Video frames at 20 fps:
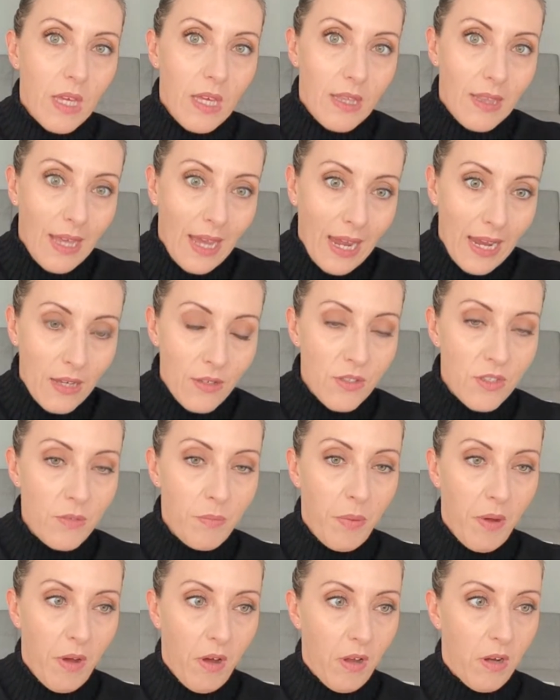And the Houses
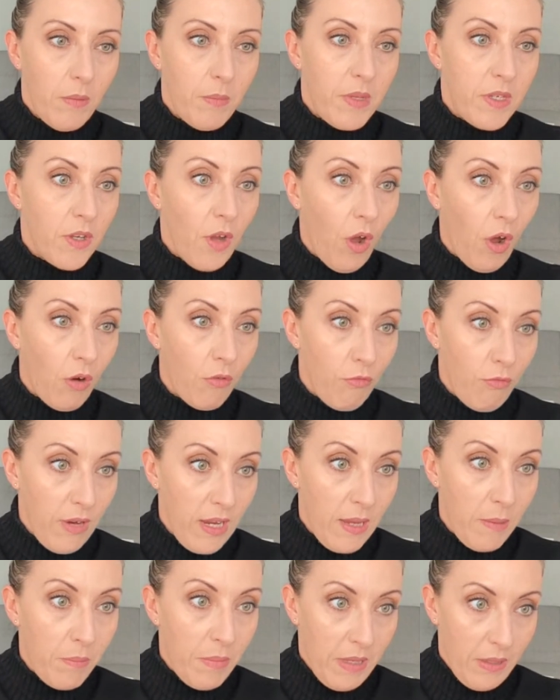of Parliament are
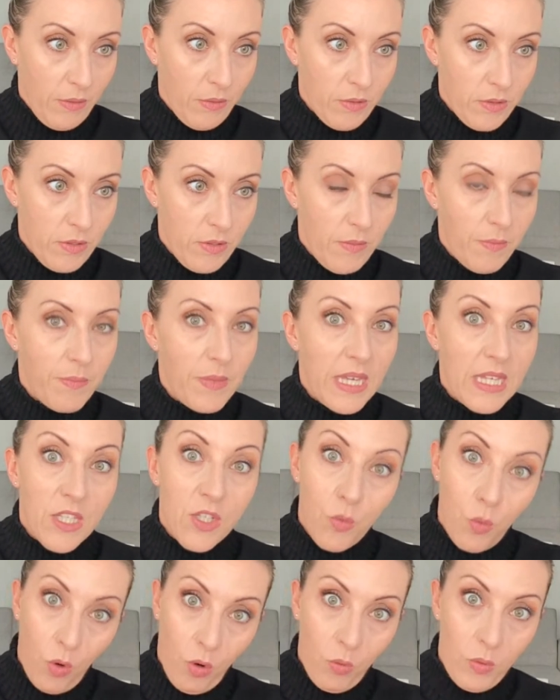rebuilt
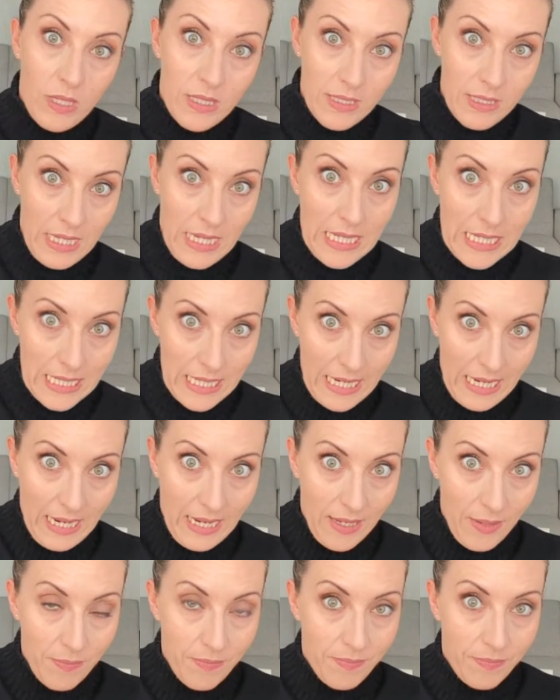into what we see
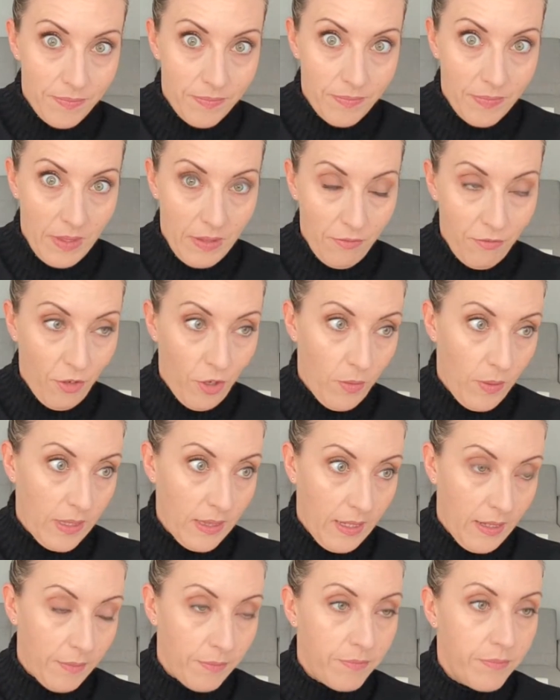today following
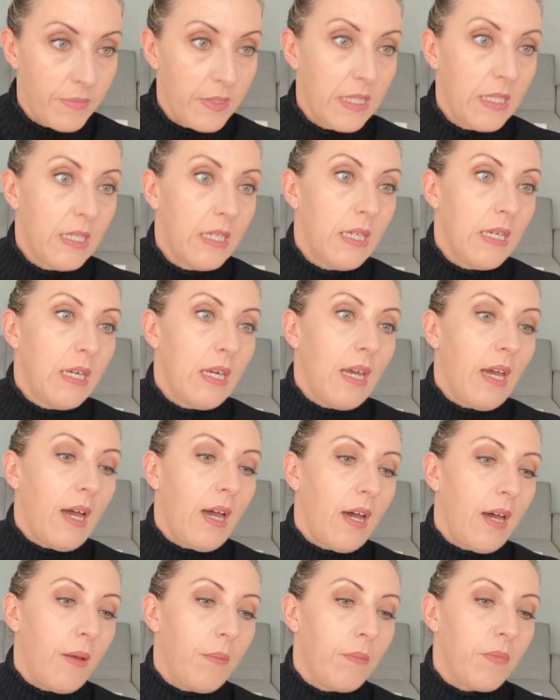that.
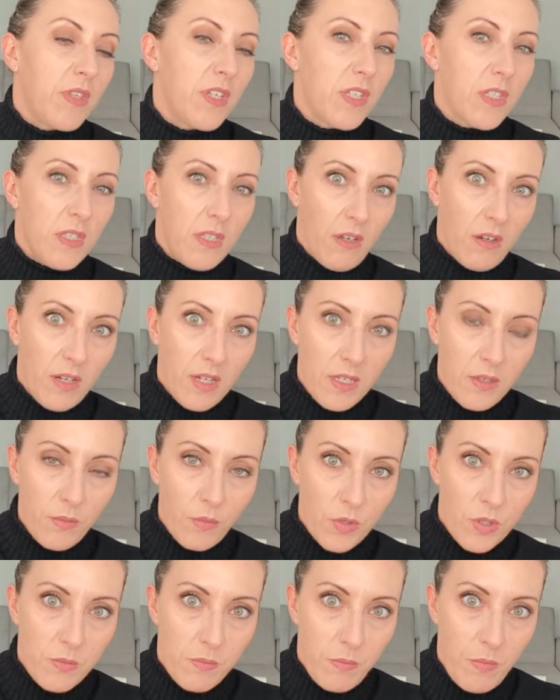The design
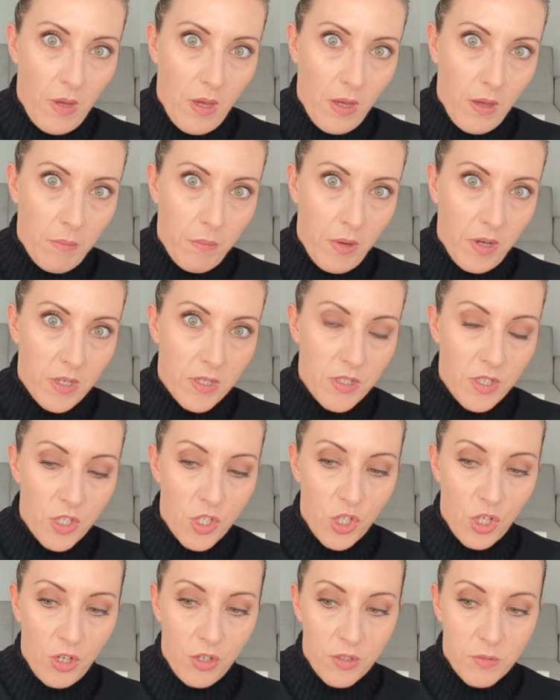was by Sir
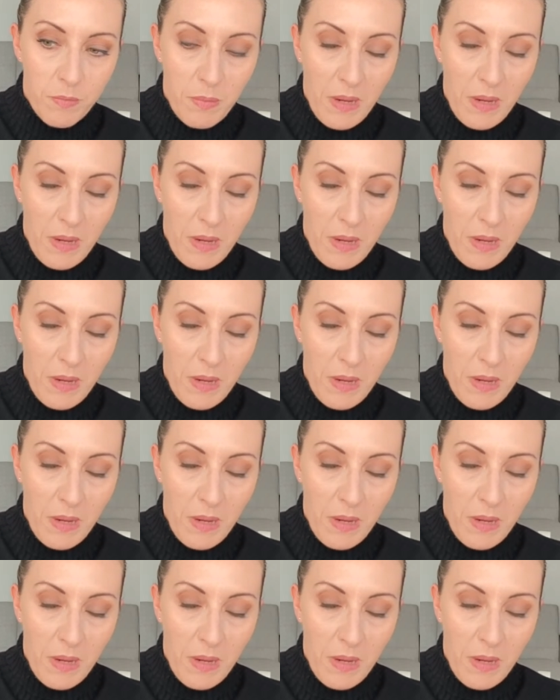Charles